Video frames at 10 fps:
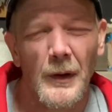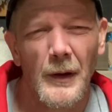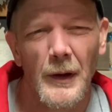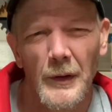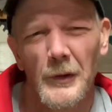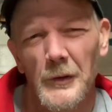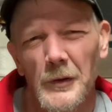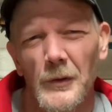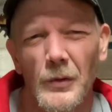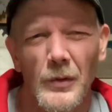And the
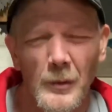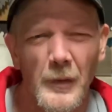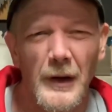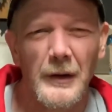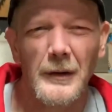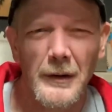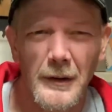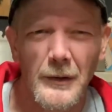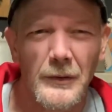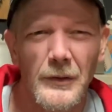truth of the matter
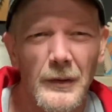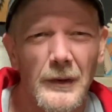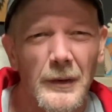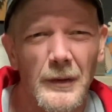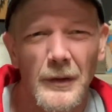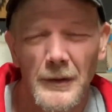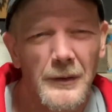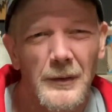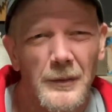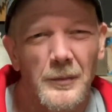is that there's
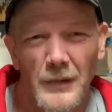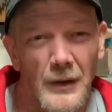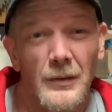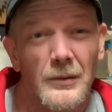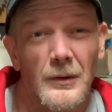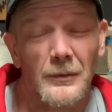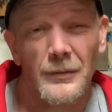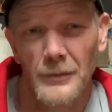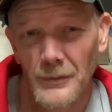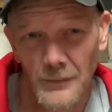tons of
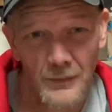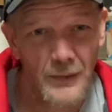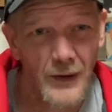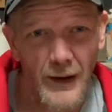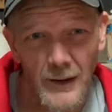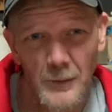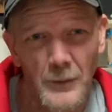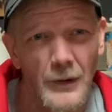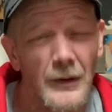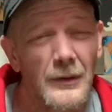
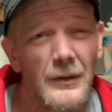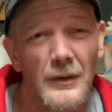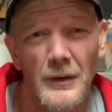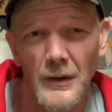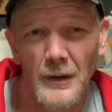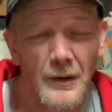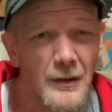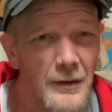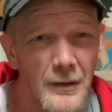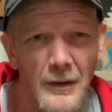guidebooks, you know.
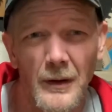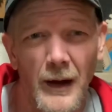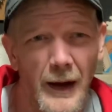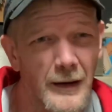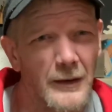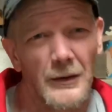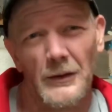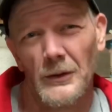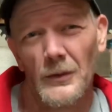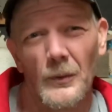How to
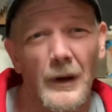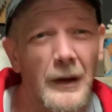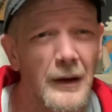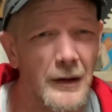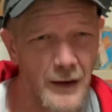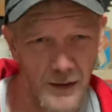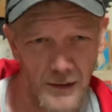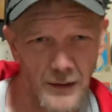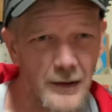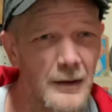lose weight, how
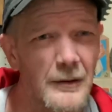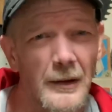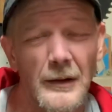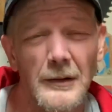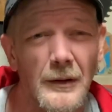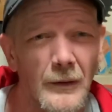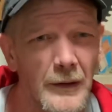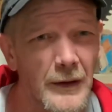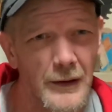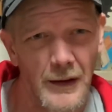to get rich
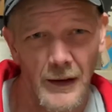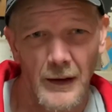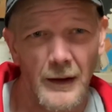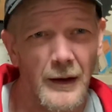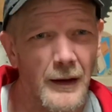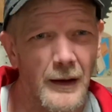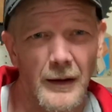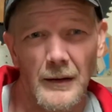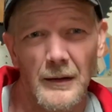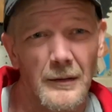quick,
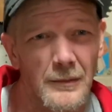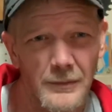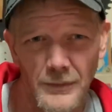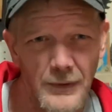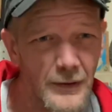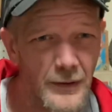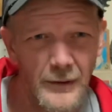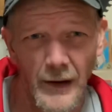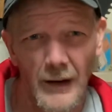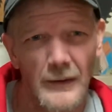how to kill a
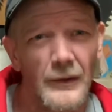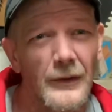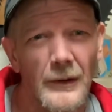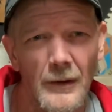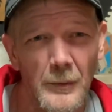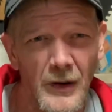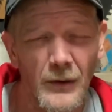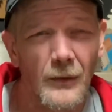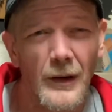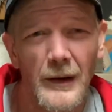rat with an oboe,
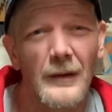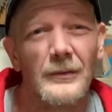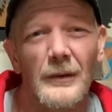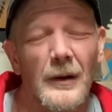whatever.